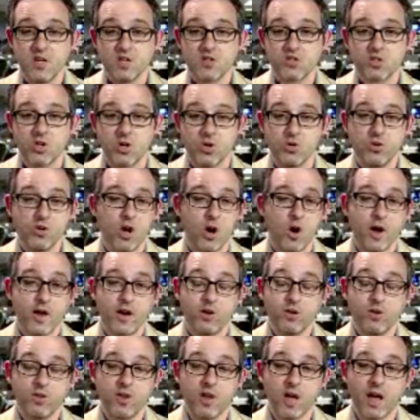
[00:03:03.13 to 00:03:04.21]
So no, I
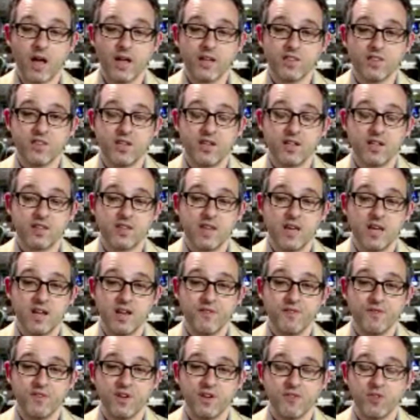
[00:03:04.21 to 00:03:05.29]
don't. I think that
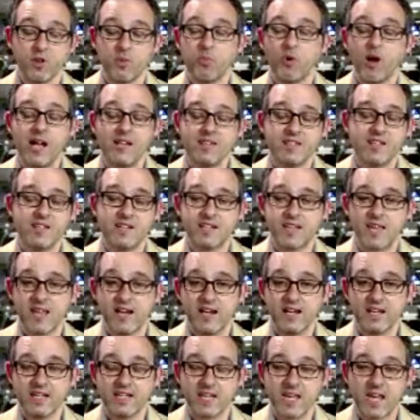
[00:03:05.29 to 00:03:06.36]
if if LeBron didn't
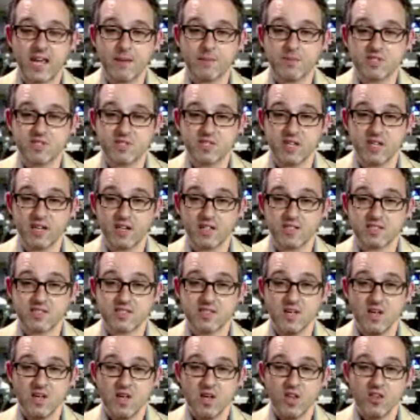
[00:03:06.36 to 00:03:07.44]
get it in Game
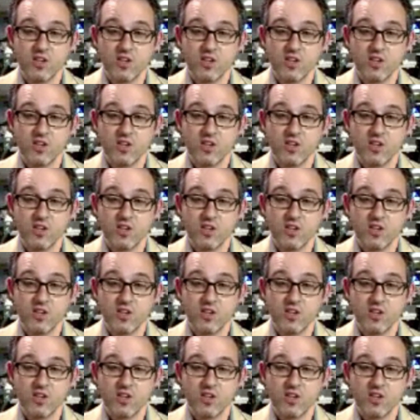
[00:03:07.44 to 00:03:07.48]
Six